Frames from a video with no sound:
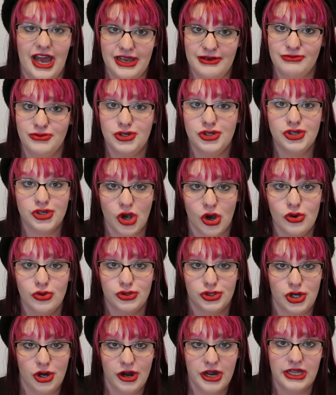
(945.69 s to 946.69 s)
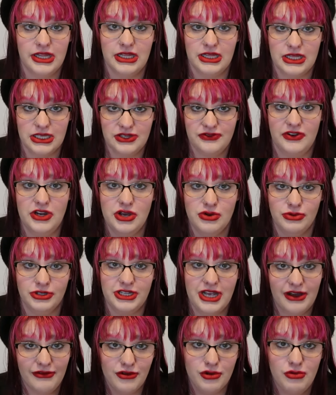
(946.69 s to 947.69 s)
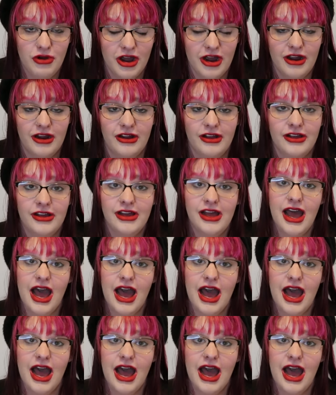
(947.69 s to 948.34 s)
I am so sorry that this video was everywhere.